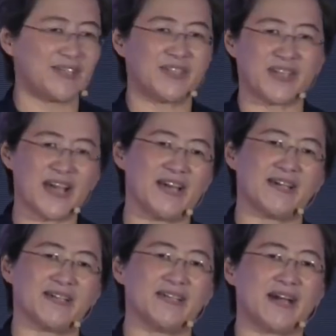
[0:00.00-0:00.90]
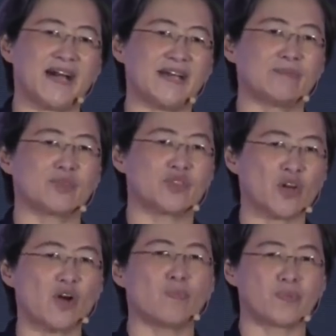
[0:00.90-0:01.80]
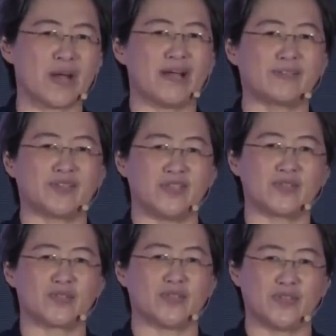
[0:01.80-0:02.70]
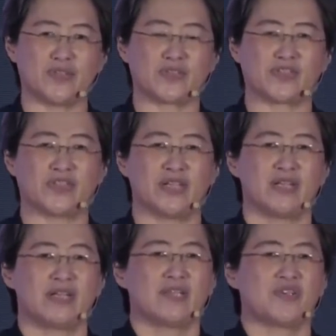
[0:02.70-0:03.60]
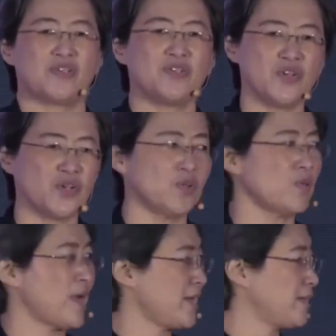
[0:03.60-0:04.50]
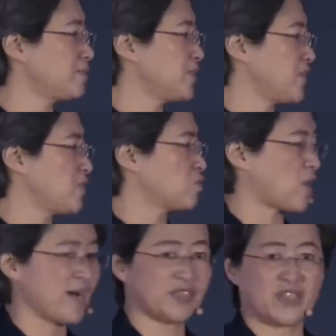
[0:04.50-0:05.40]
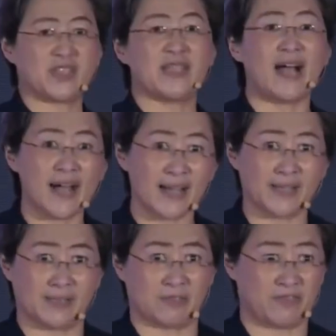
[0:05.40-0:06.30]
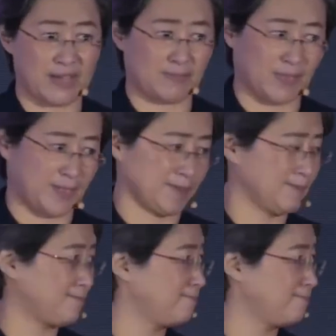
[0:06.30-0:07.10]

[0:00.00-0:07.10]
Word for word: And today, I am so proud to introduce the new AMD Ryzen 9 family.